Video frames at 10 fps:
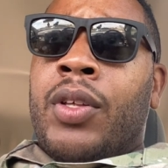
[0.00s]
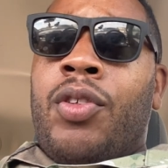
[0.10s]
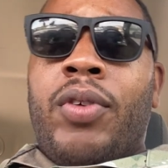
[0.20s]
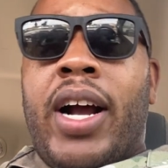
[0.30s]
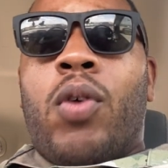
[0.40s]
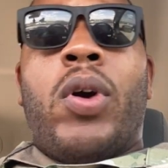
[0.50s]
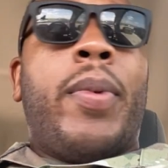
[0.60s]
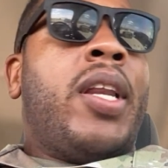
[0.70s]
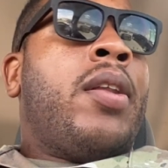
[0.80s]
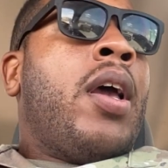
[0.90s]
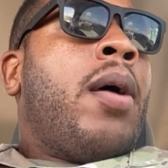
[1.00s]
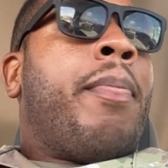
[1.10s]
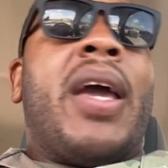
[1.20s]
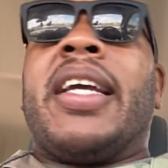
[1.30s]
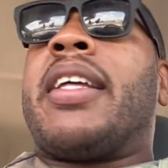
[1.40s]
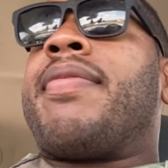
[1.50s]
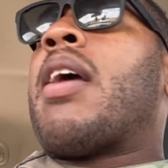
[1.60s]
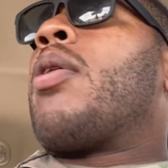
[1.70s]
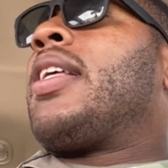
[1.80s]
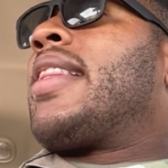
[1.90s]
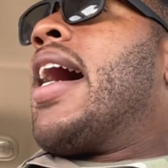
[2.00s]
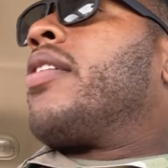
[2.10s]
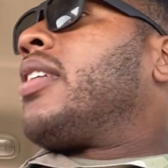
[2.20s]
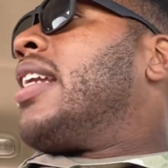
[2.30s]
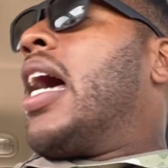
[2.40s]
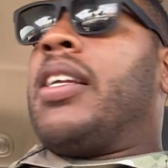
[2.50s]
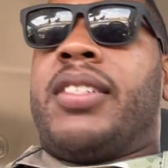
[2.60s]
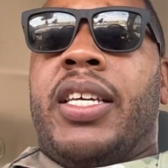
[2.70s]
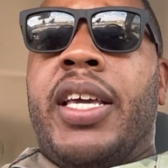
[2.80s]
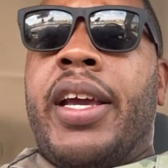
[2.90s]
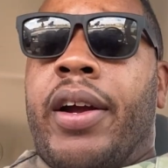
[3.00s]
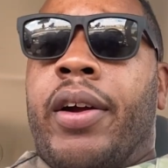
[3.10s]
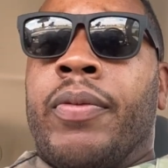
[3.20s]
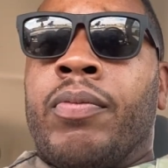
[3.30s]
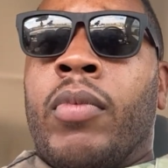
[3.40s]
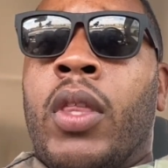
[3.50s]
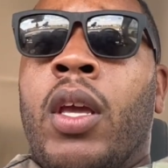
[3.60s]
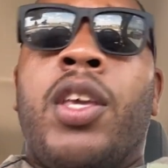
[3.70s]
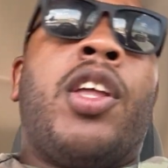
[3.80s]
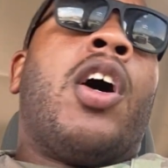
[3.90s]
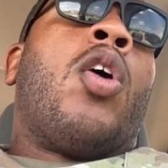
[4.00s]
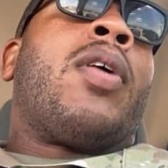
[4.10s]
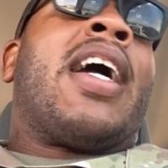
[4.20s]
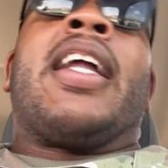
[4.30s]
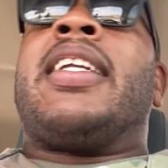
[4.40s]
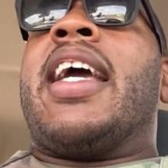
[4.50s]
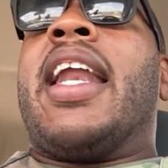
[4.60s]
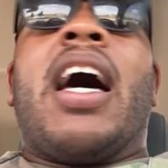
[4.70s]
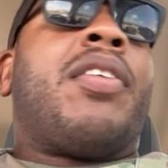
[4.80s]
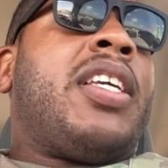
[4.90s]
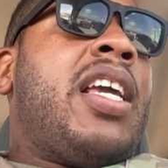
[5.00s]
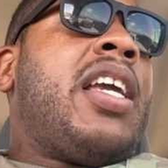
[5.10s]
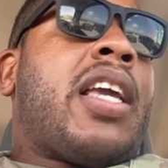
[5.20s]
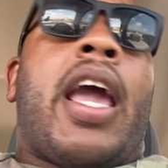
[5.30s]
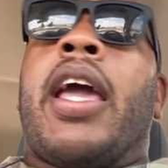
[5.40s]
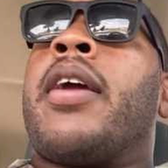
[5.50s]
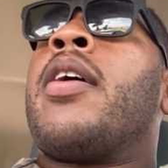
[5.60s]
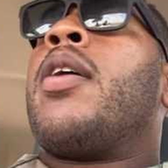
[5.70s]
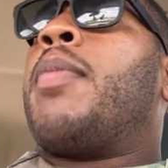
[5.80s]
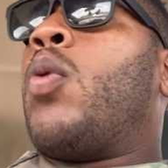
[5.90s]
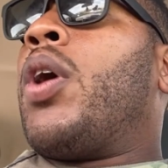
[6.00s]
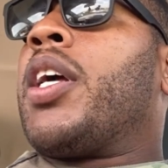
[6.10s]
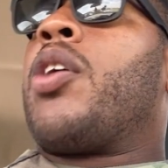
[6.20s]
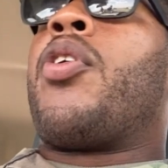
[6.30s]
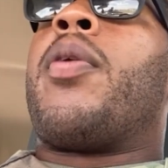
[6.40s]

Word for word: You got women making $30,000 a year, you know, got dead out the yin yang, but want to go to